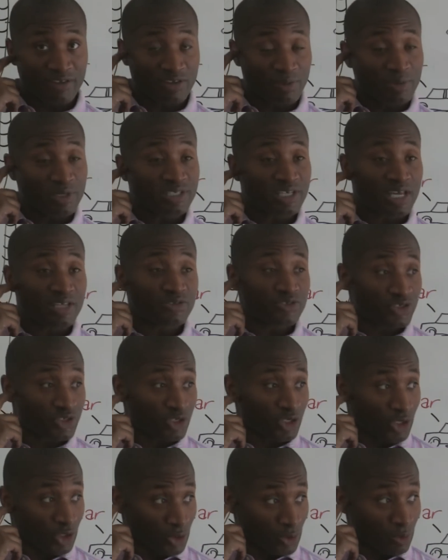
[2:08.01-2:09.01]
If somebody says
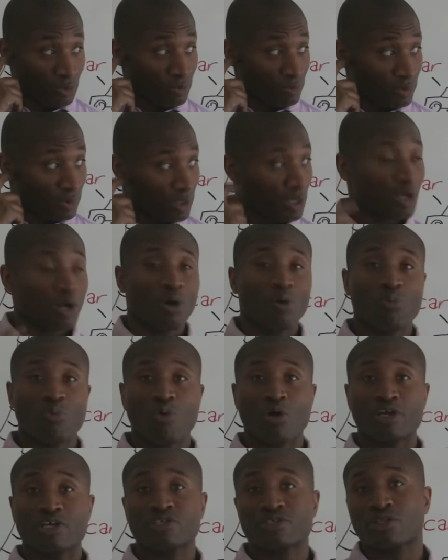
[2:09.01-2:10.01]
to you,
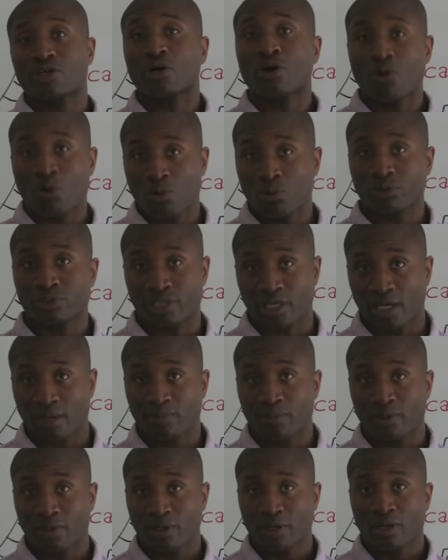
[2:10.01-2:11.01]
what is the hold
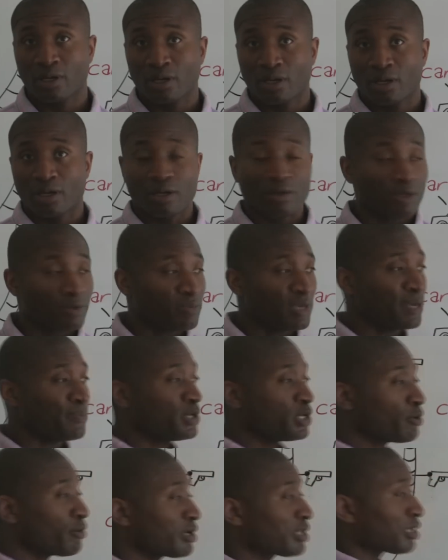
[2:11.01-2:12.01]
up?
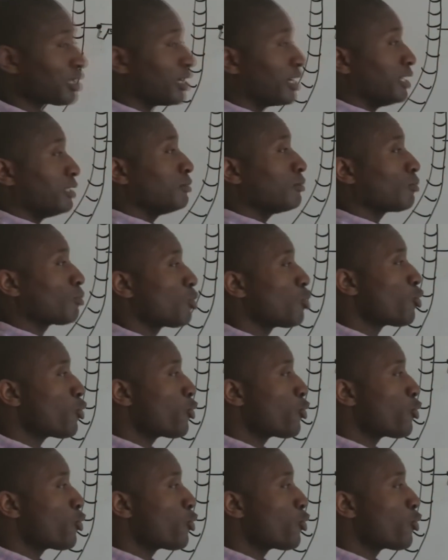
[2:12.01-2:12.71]
Maybe you're in line.